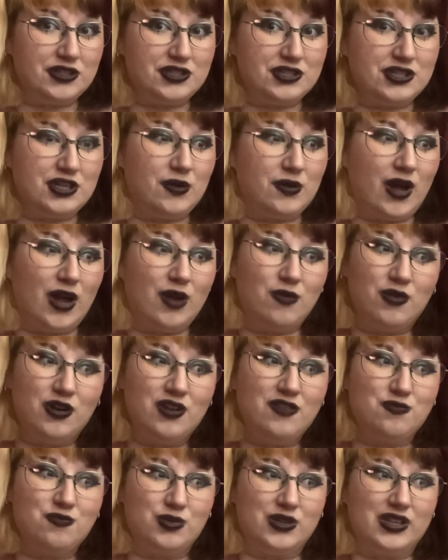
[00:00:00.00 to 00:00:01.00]
So I would
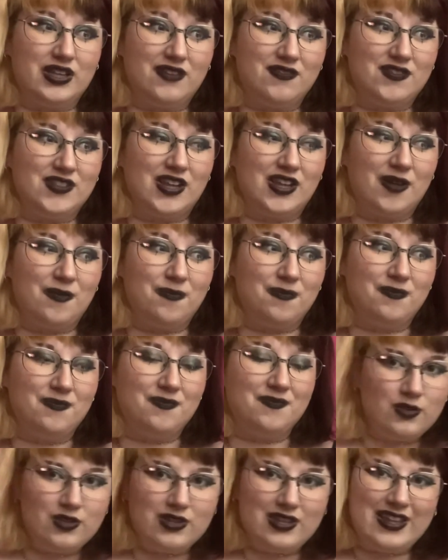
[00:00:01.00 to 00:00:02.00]
have believed them.
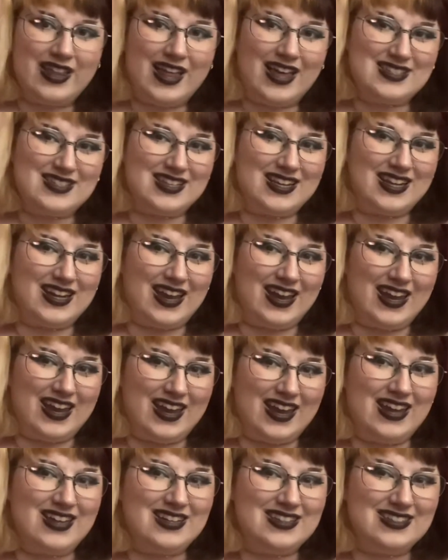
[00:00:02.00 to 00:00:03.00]
The last thing I
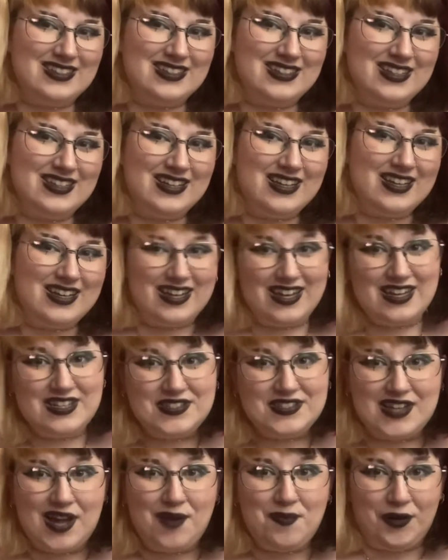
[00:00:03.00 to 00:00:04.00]
hate is
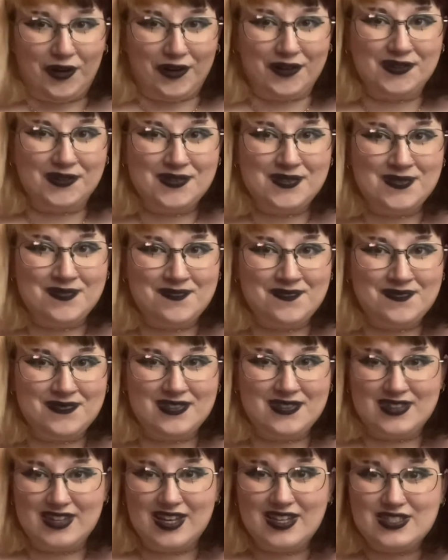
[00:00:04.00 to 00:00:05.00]
summer.
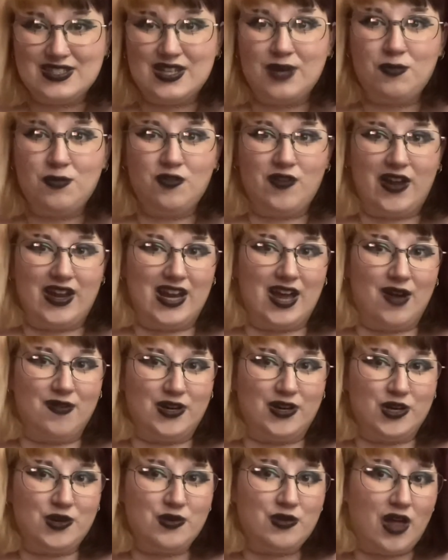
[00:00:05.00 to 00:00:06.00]
It's summer right now, and
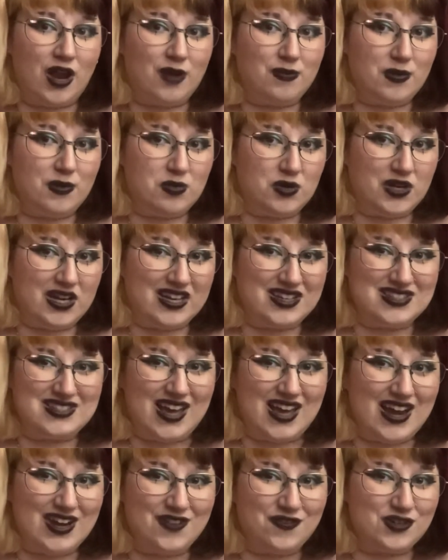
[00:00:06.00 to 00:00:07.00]
I know a lot of people get
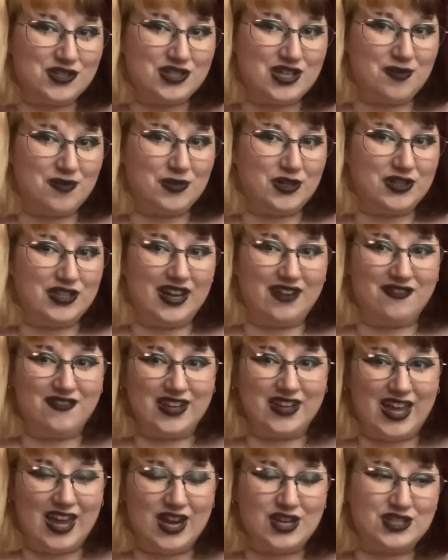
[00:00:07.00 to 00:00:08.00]
excited for summer. They have
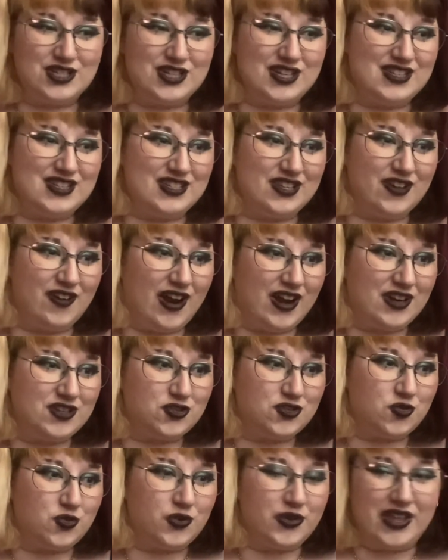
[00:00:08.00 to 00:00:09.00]
vacations, they're out of
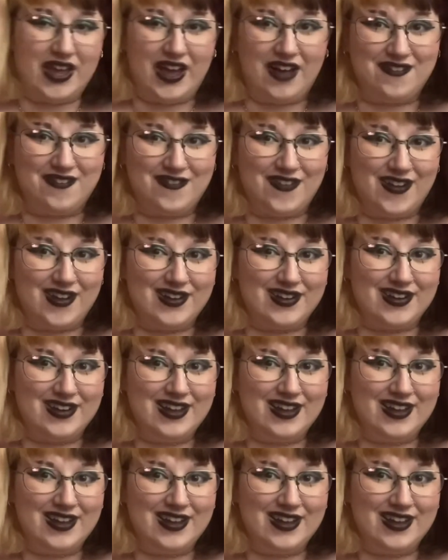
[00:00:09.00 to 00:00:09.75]
school, they have fun.